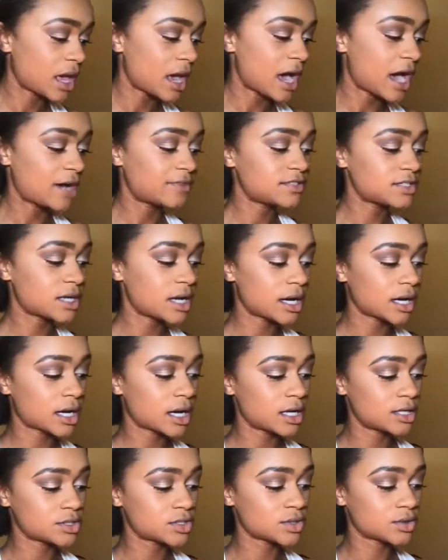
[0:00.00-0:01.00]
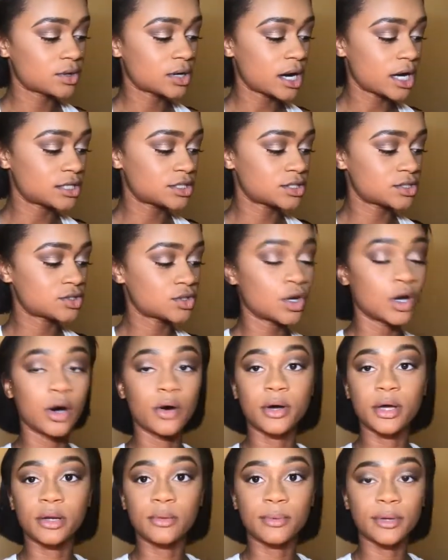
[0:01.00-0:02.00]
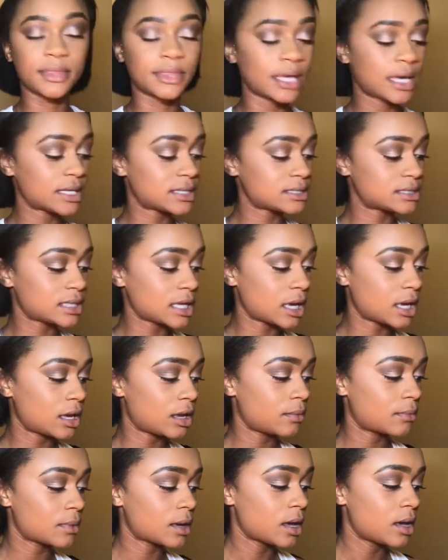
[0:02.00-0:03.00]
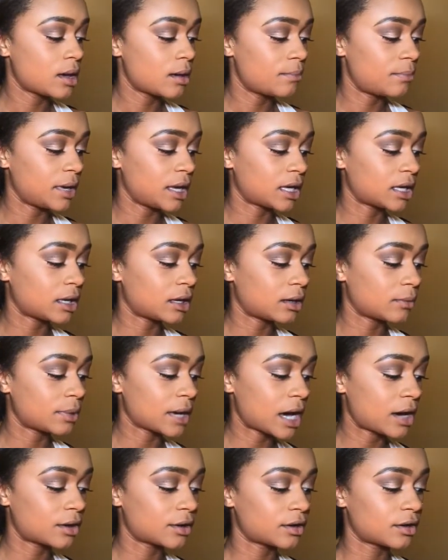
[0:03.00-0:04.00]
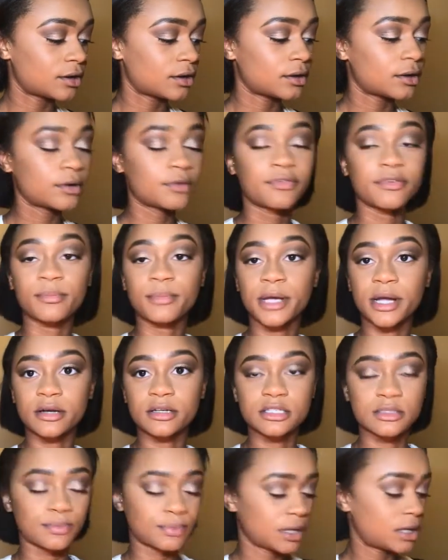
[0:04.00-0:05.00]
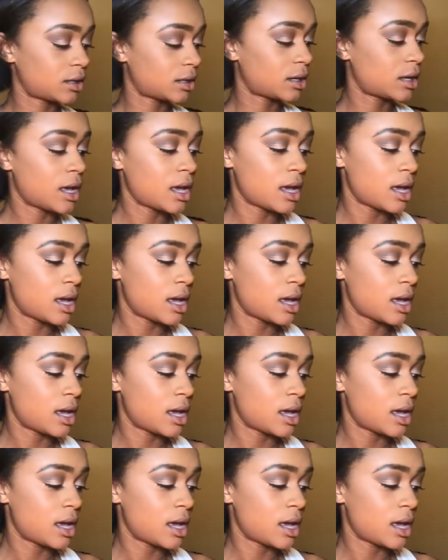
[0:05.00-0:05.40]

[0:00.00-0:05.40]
After I contour, I just go in with that same baking powder from Airspun,